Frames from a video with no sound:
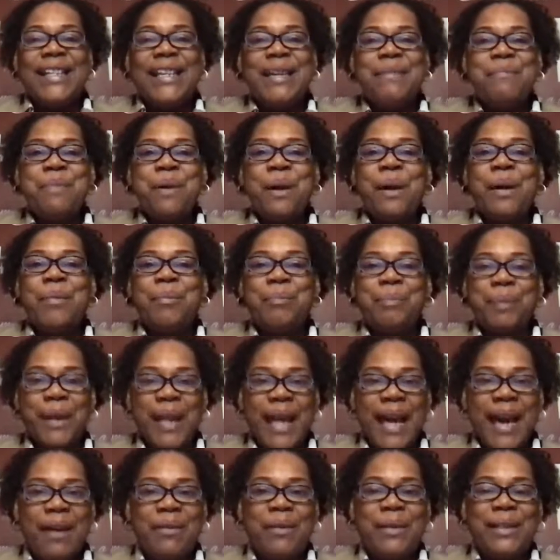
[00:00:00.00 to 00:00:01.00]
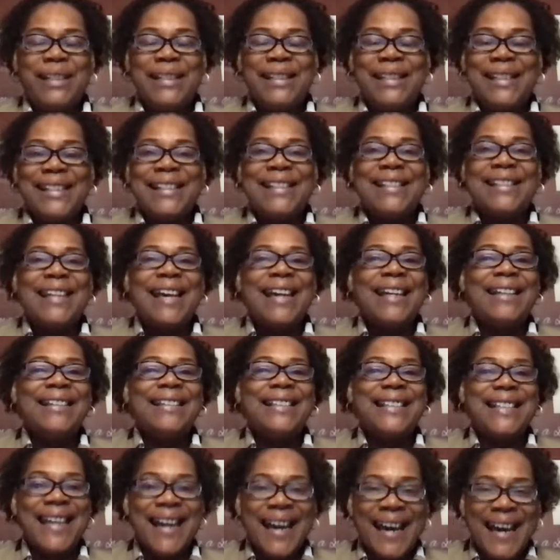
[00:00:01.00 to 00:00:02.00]
to keep on plowing, just
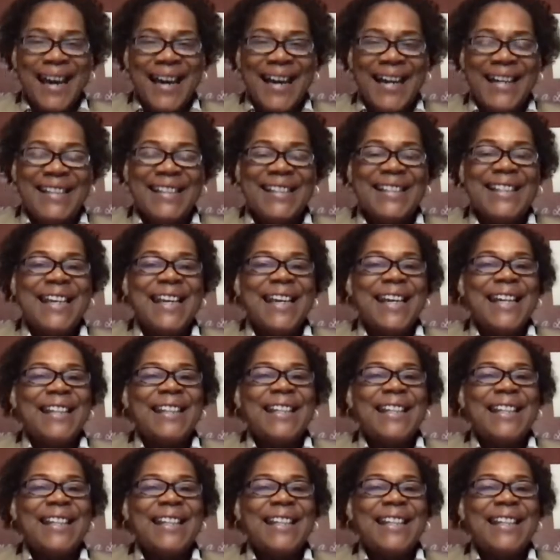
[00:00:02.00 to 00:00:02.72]
like the ox